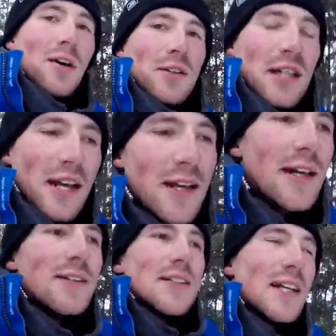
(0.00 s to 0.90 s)
pretty cold today
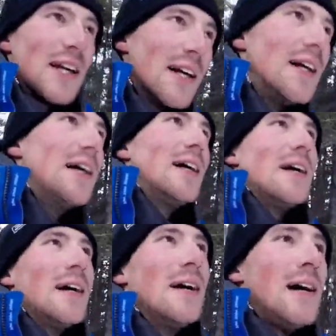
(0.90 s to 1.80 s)
with the
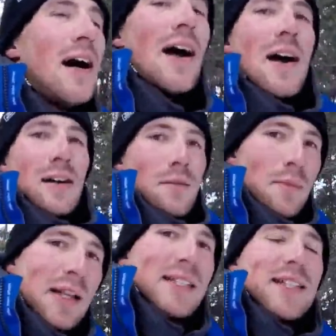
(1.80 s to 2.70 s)

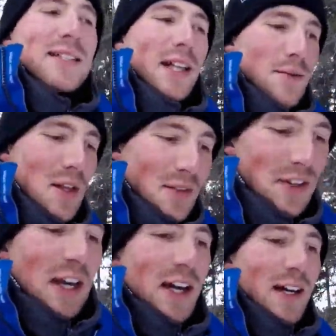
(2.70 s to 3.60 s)
minus 60 when I
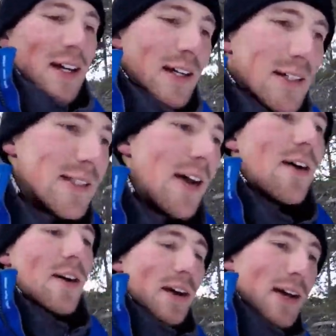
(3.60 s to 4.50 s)
left the car,
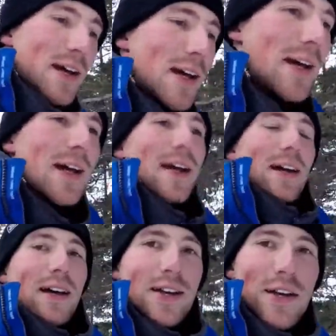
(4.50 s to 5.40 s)
so
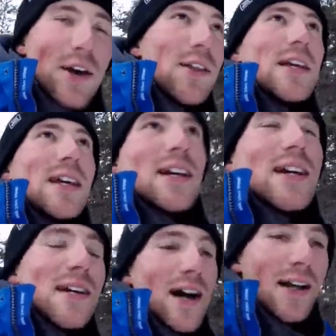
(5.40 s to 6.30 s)
not the
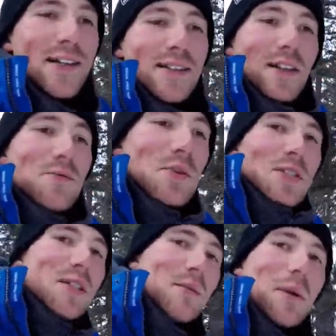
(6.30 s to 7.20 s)
ideal
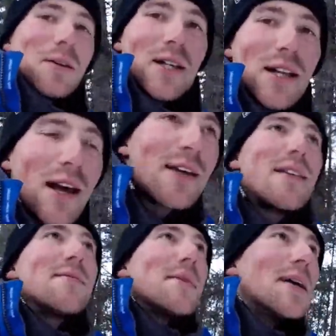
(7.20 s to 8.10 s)
temperature to be outside
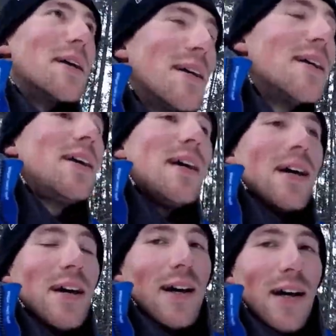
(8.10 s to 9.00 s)
hiking, but
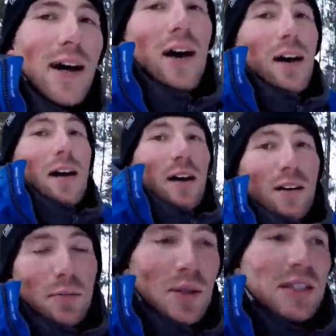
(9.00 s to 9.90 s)

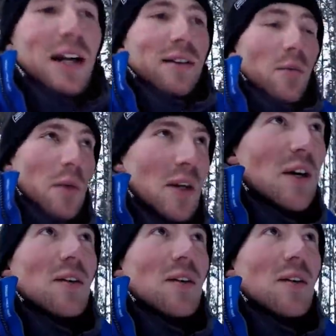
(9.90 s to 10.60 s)
the plus side of it being